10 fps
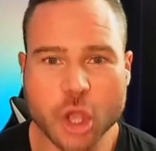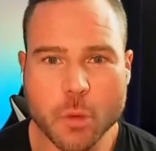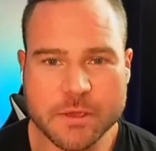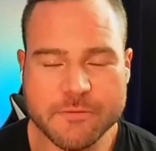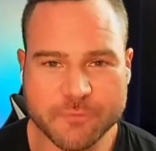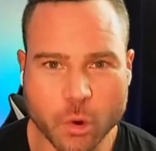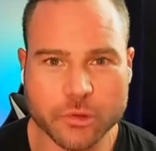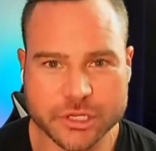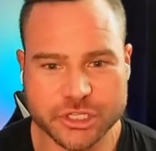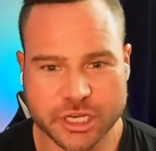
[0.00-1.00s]
before
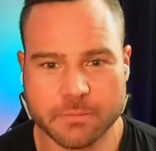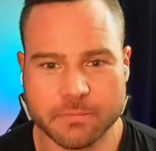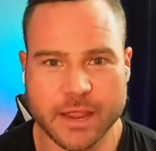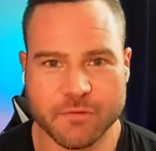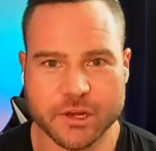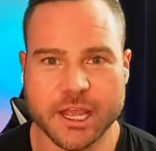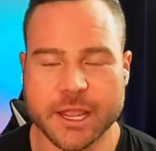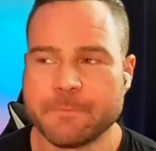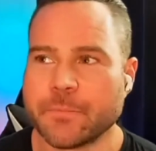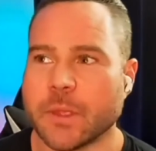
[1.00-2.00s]
the gym every
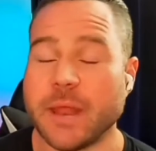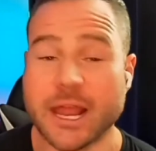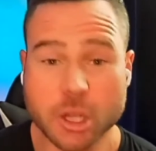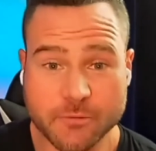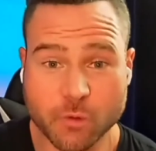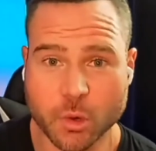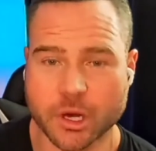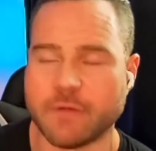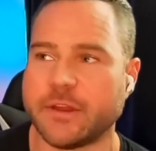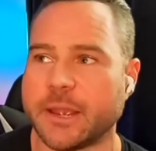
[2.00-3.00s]
day. I had to go before work
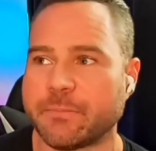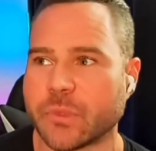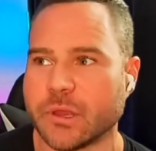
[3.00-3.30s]
every day.